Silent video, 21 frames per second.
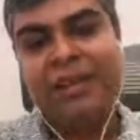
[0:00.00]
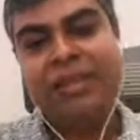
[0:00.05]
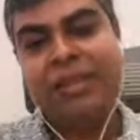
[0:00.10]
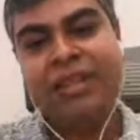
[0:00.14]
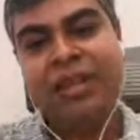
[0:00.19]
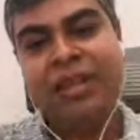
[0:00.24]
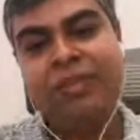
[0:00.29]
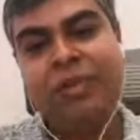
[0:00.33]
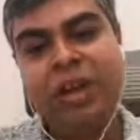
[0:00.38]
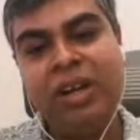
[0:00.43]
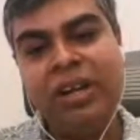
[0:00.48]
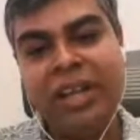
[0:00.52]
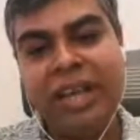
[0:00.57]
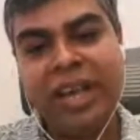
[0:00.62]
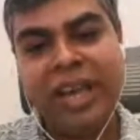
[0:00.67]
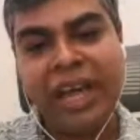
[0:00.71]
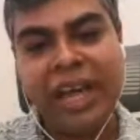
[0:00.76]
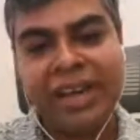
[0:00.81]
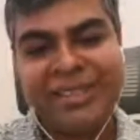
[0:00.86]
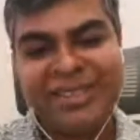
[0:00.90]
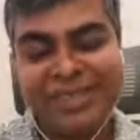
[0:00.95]
They want
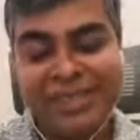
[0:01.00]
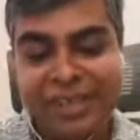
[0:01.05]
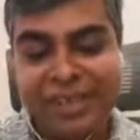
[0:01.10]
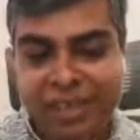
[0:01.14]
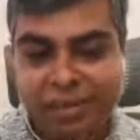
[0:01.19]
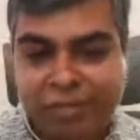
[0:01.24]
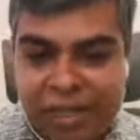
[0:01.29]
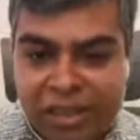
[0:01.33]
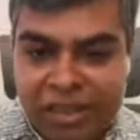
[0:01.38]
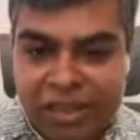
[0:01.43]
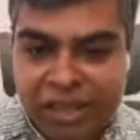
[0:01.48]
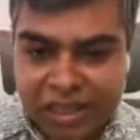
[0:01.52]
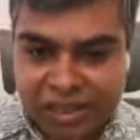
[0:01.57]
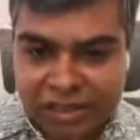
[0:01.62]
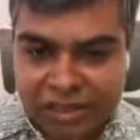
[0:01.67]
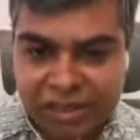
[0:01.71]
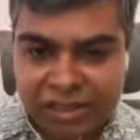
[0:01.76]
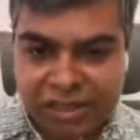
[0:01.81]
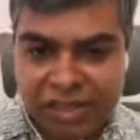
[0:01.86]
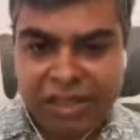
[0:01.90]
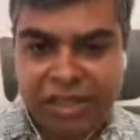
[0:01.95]
actionable things.
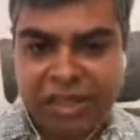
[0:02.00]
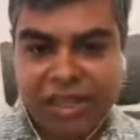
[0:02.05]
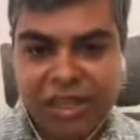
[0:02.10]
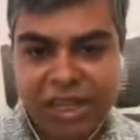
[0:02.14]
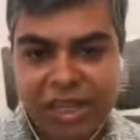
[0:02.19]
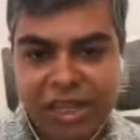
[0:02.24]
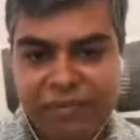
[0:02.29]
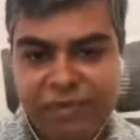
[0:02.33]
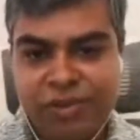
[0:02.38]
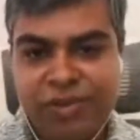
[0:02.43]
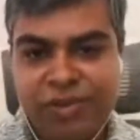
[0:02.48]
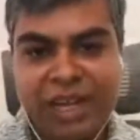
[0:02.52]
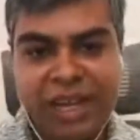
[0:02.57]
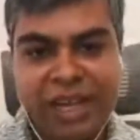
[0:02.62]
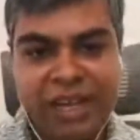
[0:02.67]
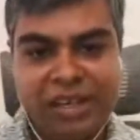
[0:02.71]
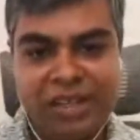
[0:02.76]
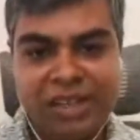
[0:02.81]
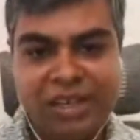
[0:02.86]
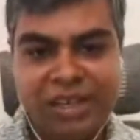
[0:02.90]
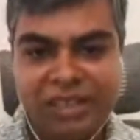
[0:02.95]
If you
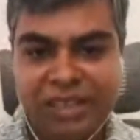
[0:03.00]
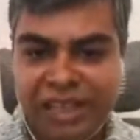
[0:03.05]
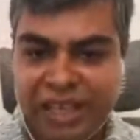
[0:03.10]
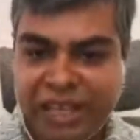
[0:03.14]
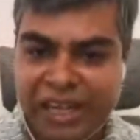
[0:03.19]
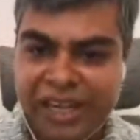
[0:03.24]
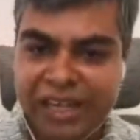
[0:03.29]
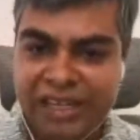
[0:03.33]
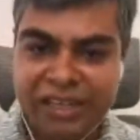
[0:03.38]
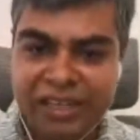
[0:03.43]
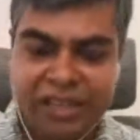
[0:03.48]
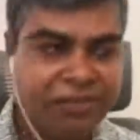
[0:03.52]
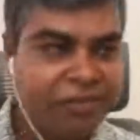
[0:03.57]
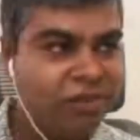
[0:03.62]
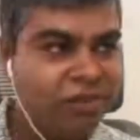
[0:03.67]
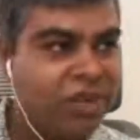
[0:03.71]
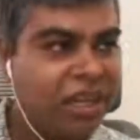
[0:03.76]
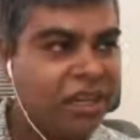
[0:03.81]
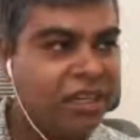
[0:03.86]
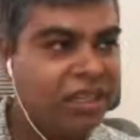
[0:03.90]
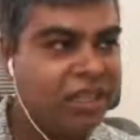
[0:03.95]

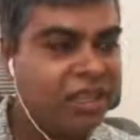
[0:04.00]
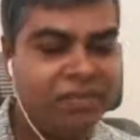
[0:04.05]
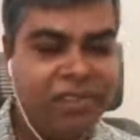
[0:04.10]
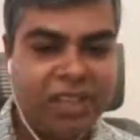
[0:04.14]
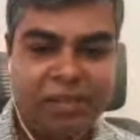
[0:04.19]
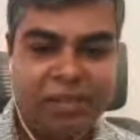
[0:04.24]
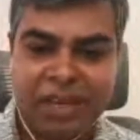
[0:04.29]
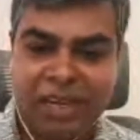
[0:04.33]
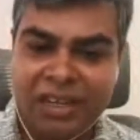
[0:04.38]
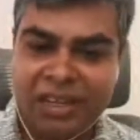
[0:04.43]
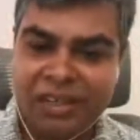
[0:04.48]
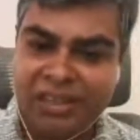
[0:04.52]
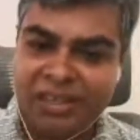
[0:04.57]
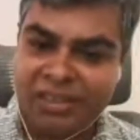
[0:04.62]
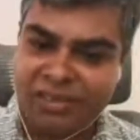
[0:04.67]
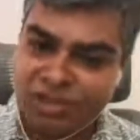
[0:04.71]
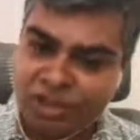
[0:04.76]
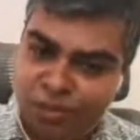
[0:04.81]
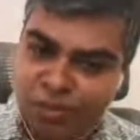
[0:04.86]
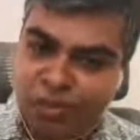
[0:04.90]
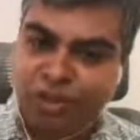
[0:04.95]
can give them a
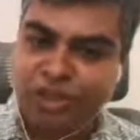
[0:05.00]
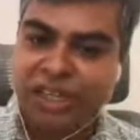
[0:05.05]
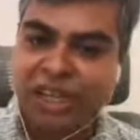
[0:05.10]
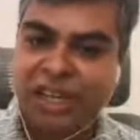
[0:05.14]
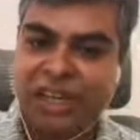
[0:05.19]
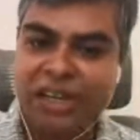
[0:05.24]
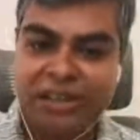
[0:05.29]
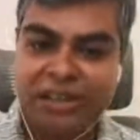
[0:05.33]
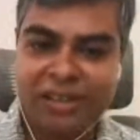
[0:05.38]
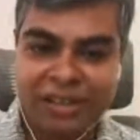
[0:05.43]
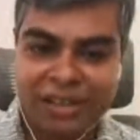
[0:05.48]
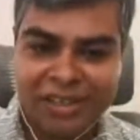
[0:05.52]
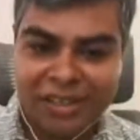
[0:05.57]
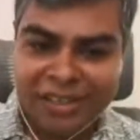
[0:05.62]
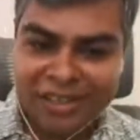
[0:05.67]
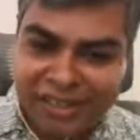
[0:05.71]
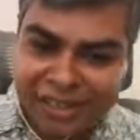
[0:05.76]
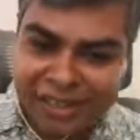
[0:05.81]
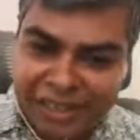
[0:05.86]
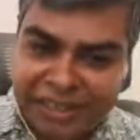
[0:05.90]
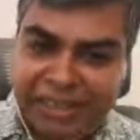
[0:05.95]
distributor,
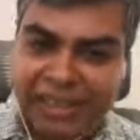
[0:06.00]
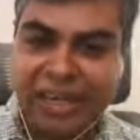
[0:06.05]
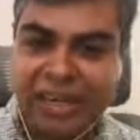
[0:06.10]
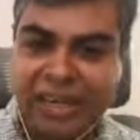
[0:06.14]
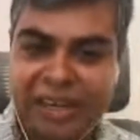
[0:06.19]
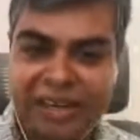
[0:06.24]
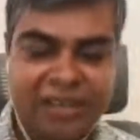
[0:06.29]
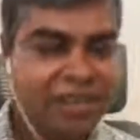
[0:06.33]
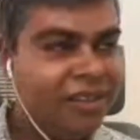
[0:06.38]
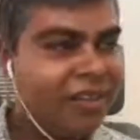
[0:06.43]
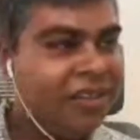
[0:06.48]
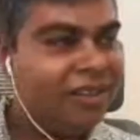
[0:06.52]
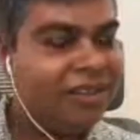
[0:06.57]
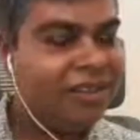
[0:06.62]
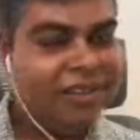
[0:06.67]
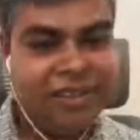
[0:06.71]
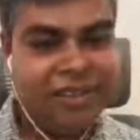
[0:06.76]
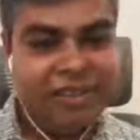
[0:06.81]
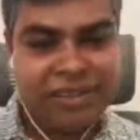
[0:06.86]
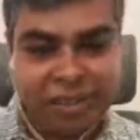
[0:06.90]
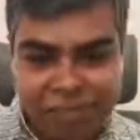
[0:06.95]
dealer,
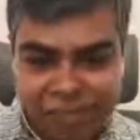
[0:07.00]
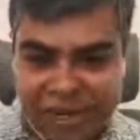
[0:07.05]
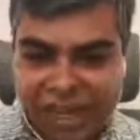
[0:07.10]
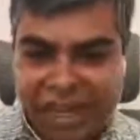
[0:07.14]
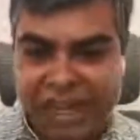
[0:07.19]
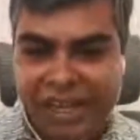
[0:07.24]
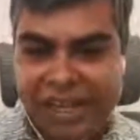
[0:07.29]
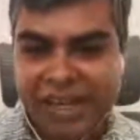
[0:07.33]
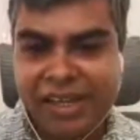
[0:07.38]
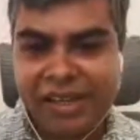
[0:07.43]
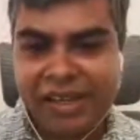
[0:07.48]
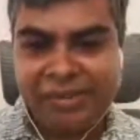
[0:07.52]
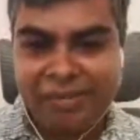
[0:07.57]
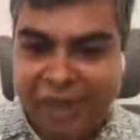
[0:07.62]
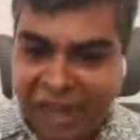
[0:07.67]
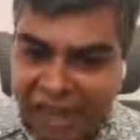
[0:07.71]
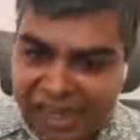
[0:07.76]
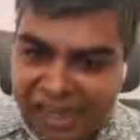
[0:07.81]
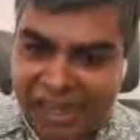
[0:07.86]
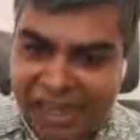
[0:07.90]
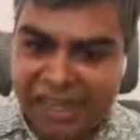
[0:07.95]
supplier,
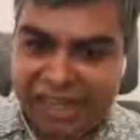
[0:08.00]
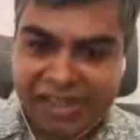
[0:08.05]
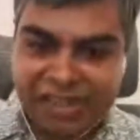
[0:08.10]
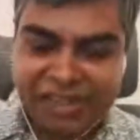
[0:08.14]
buyer,